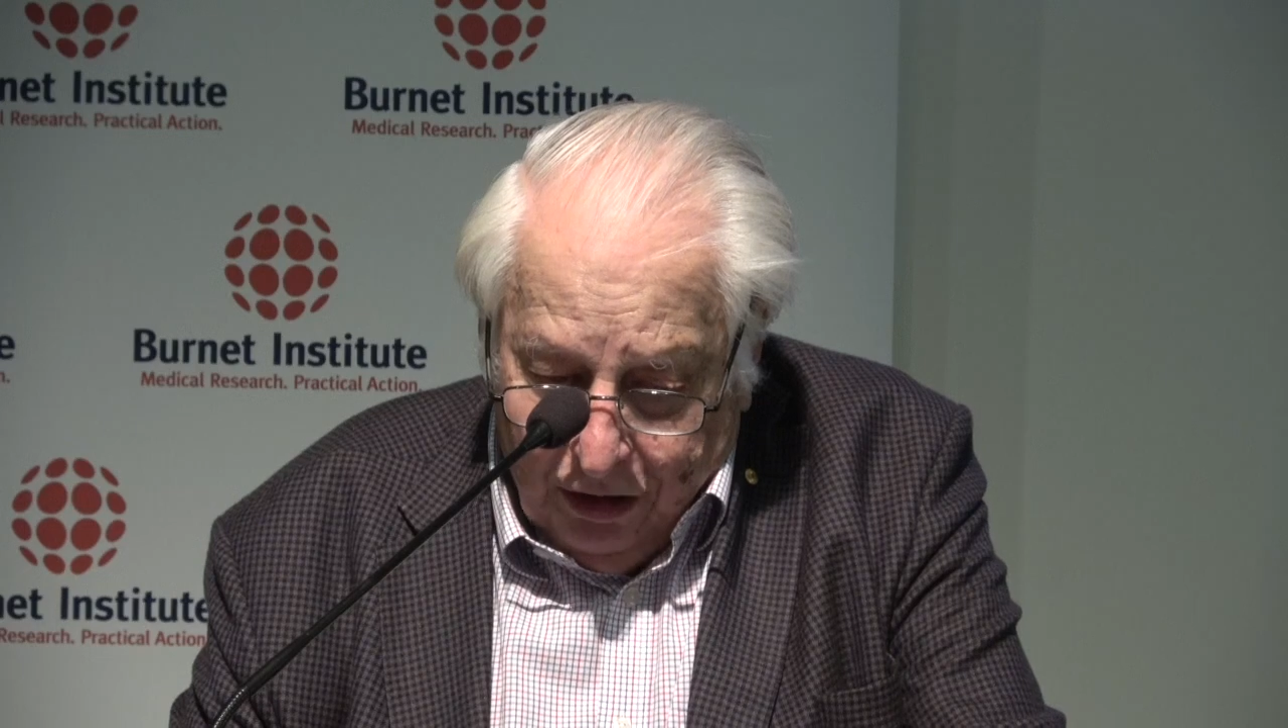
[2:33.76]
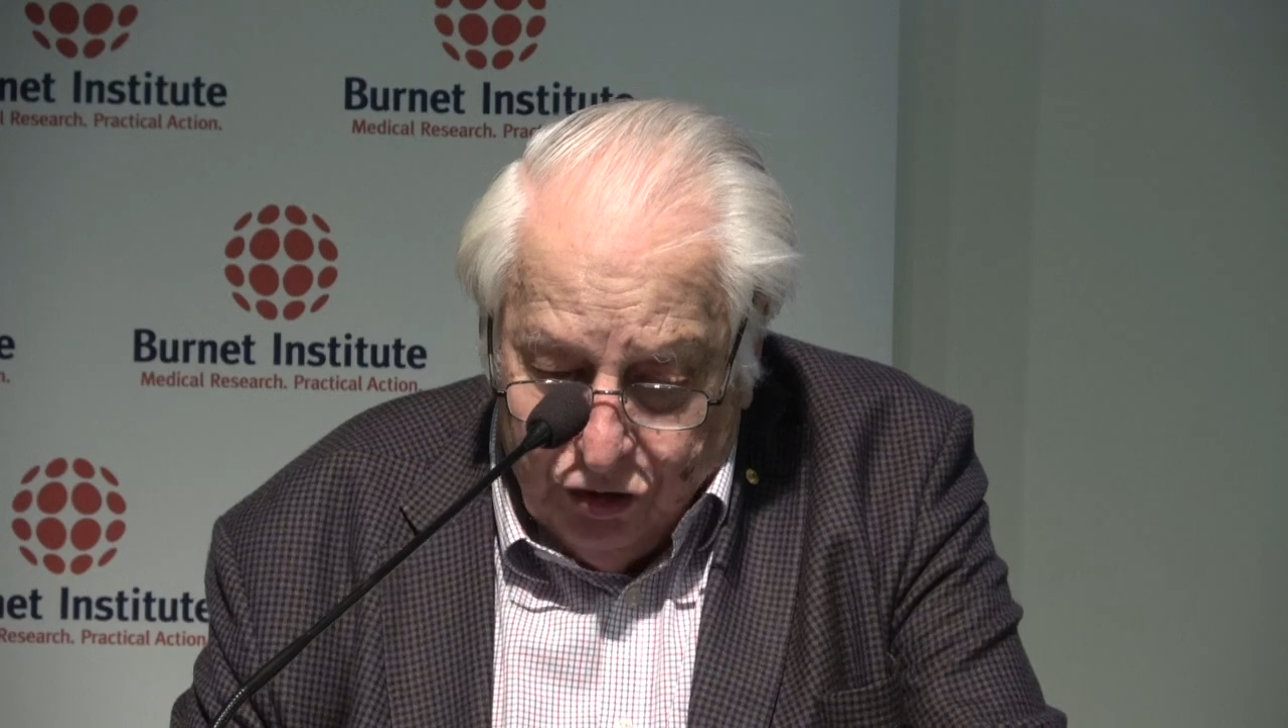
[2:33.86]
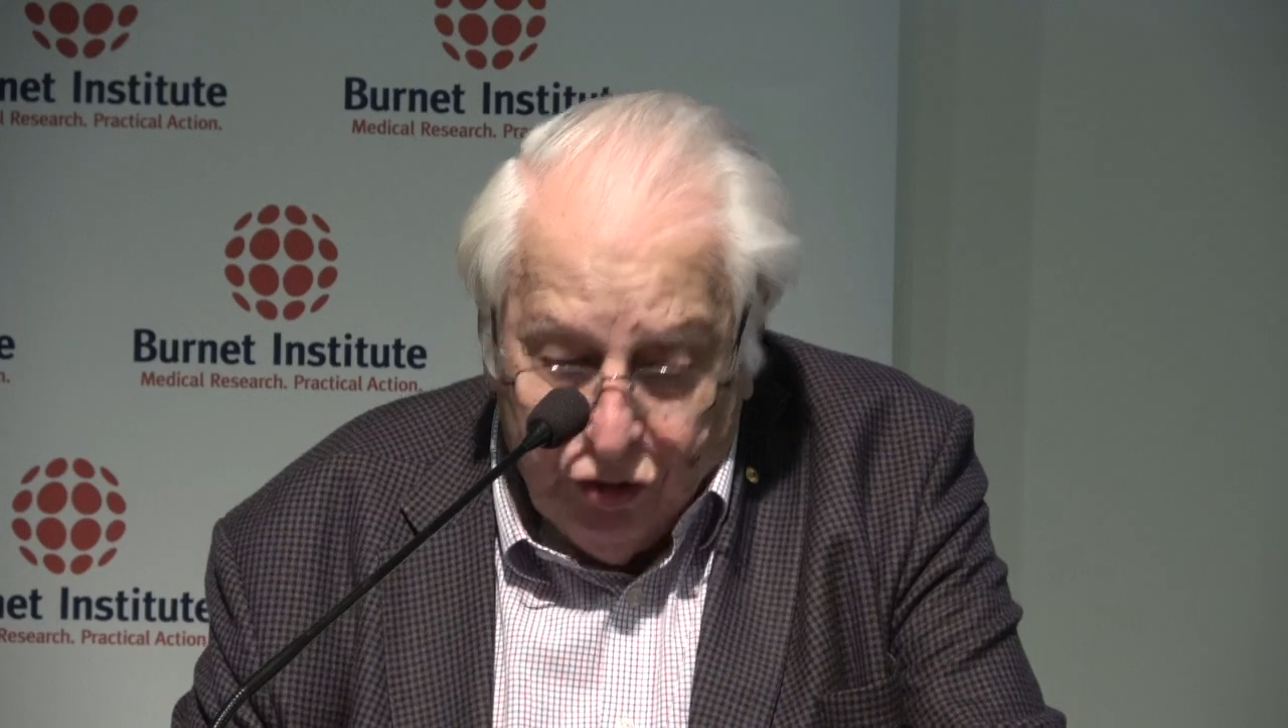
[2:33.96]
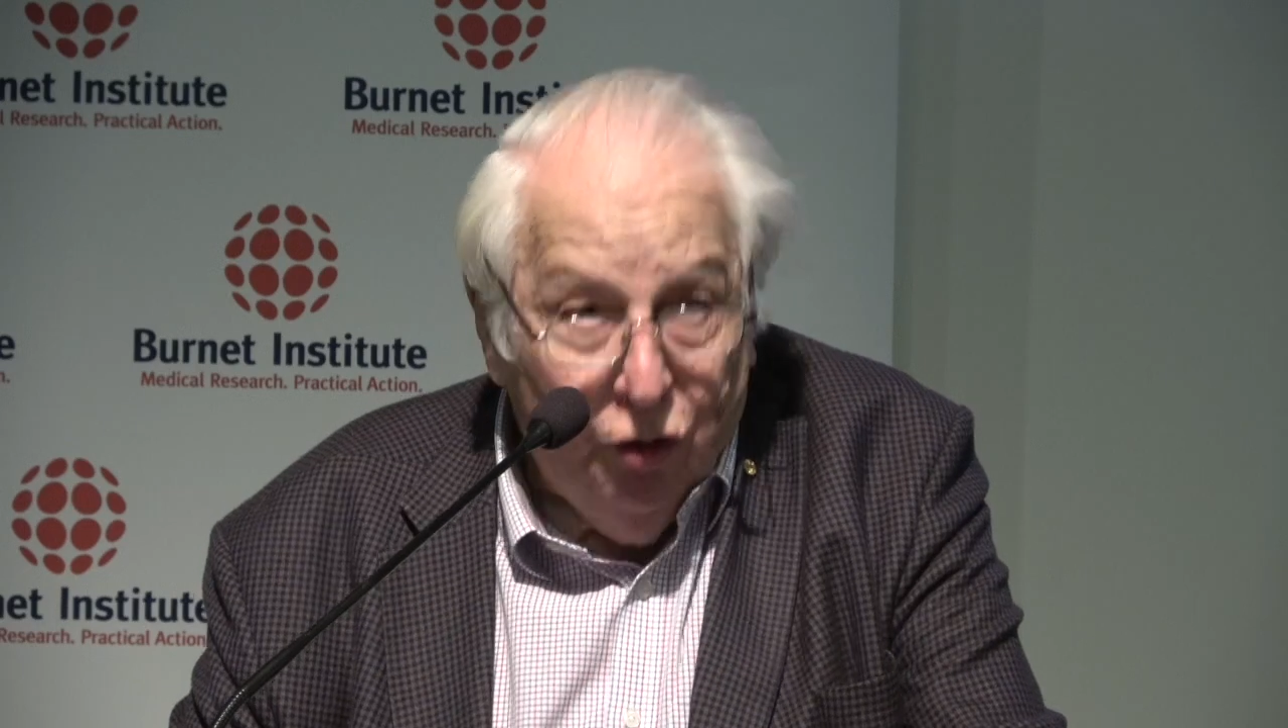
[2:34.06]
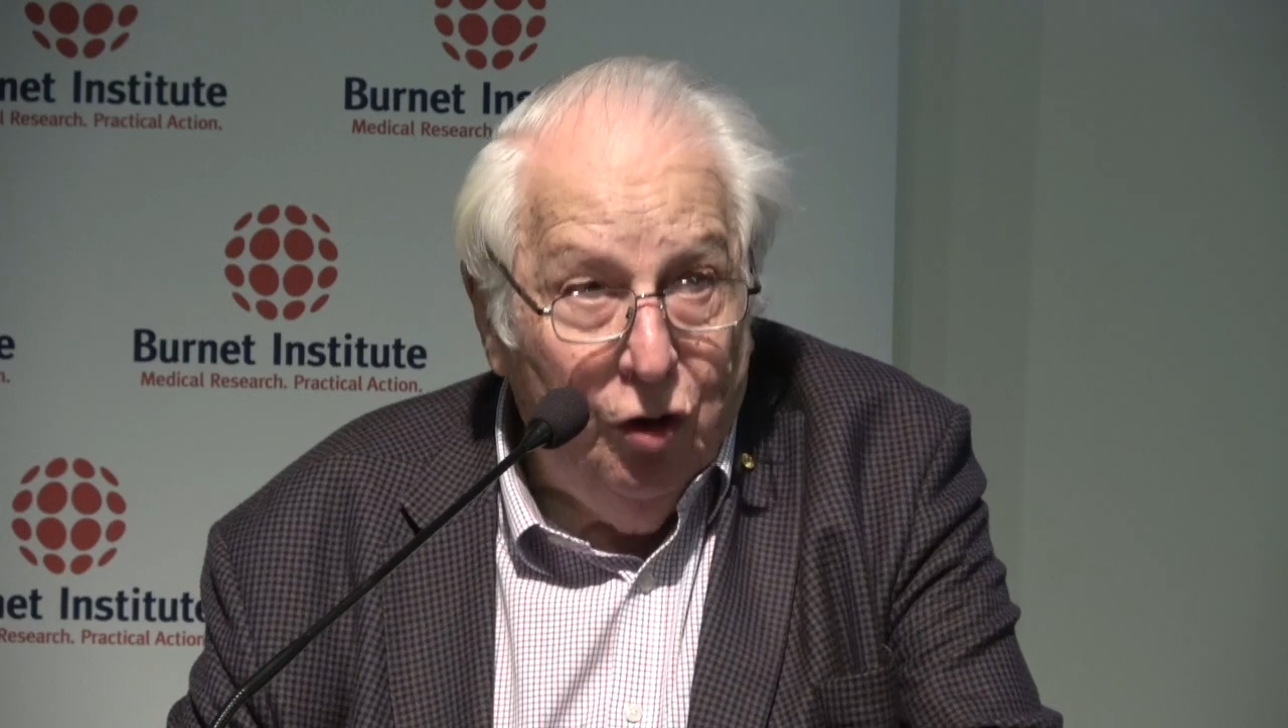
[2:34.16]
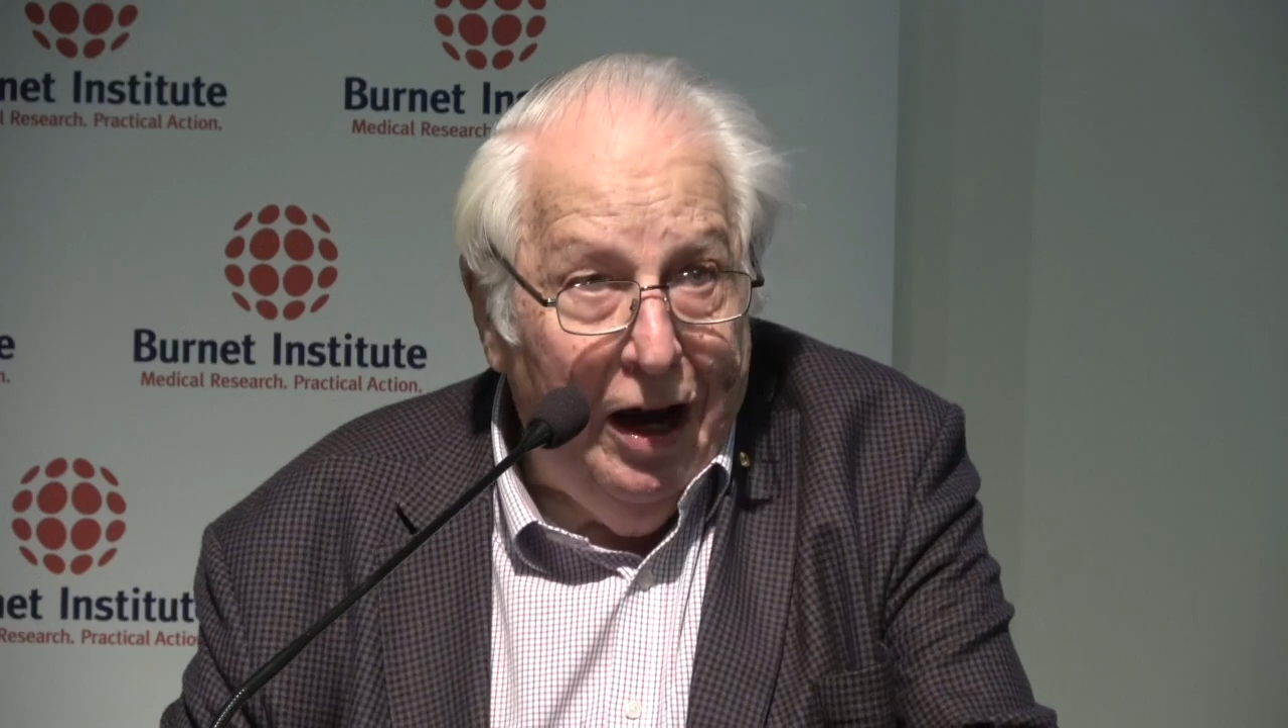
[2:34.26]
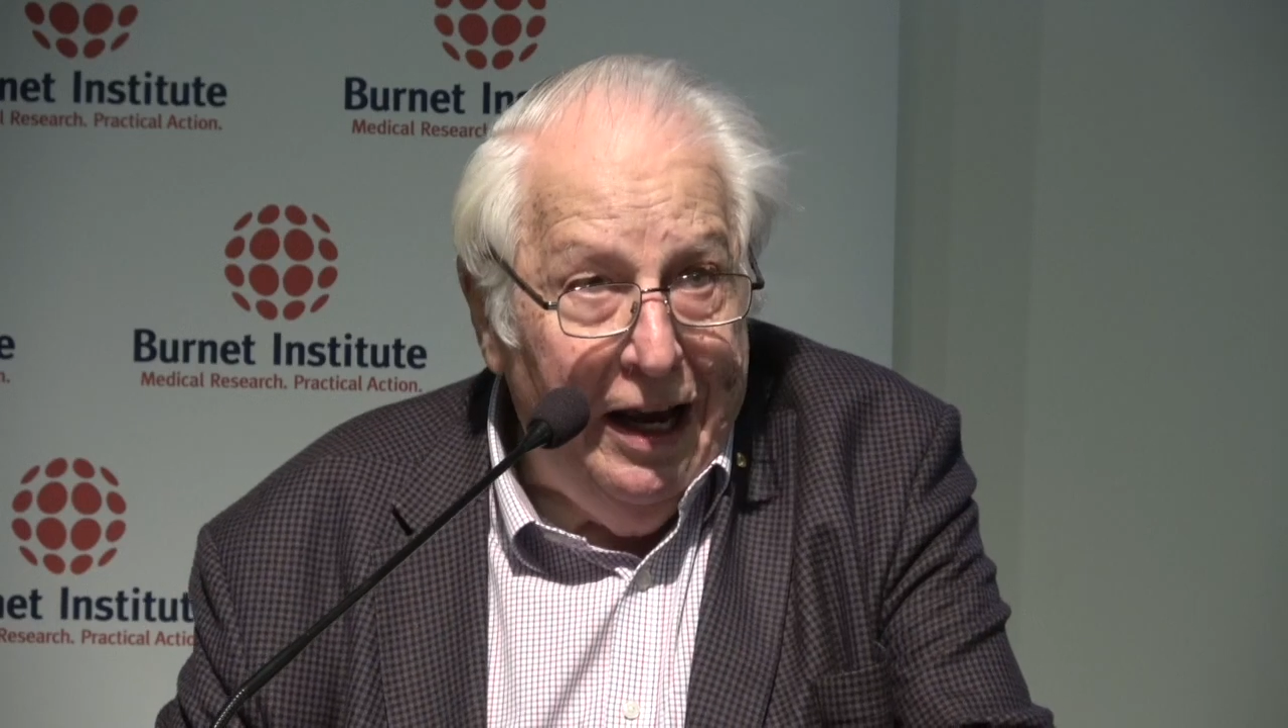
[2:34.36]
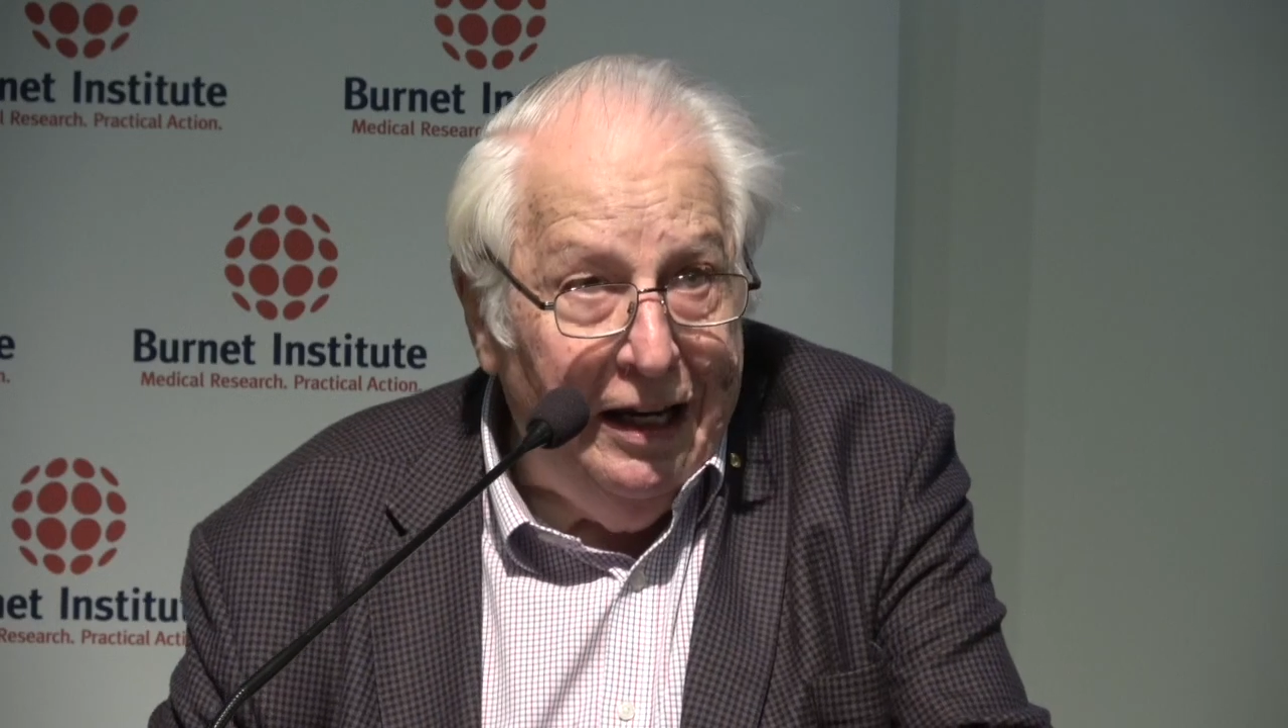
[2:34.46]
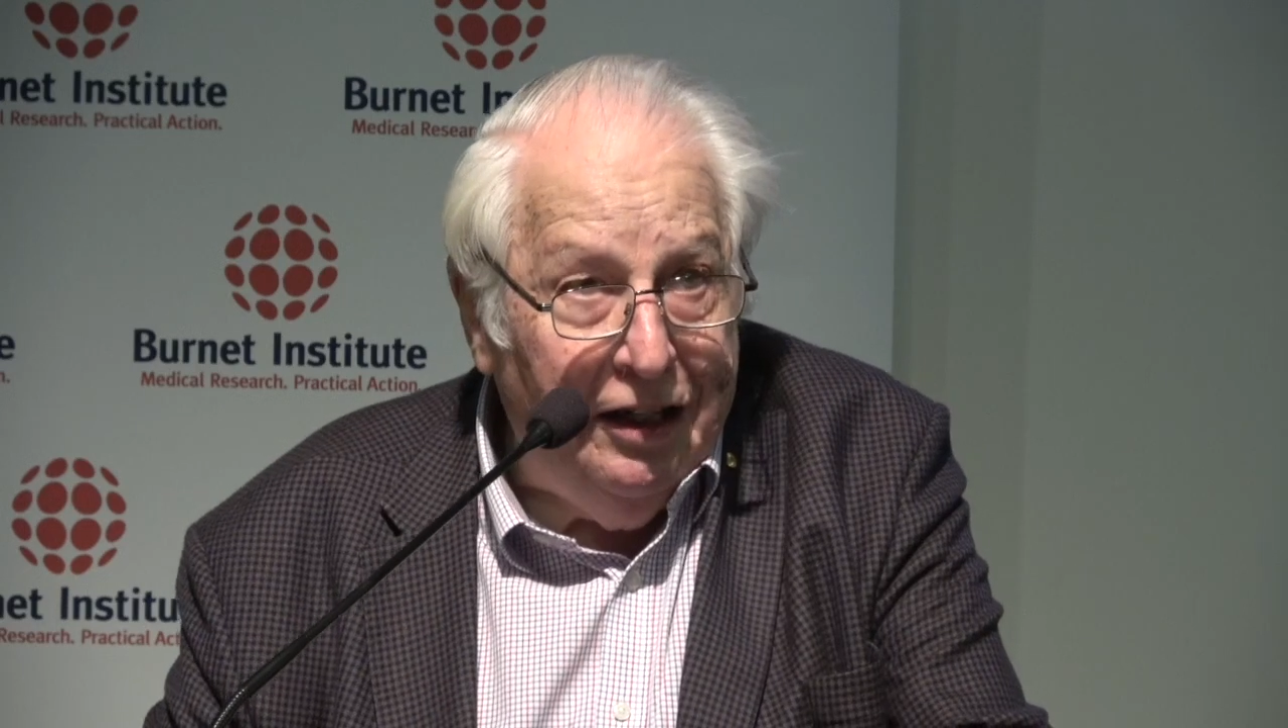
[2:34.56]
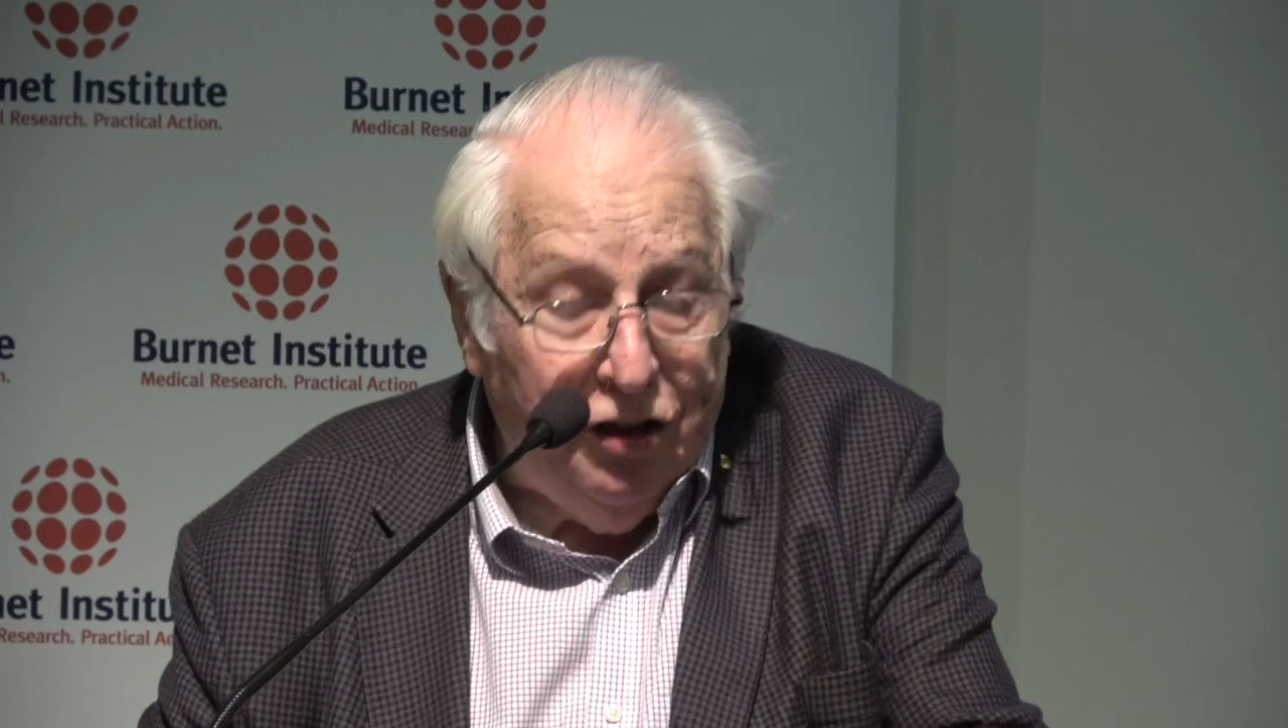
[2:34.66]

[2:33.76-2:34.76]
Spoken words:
saw a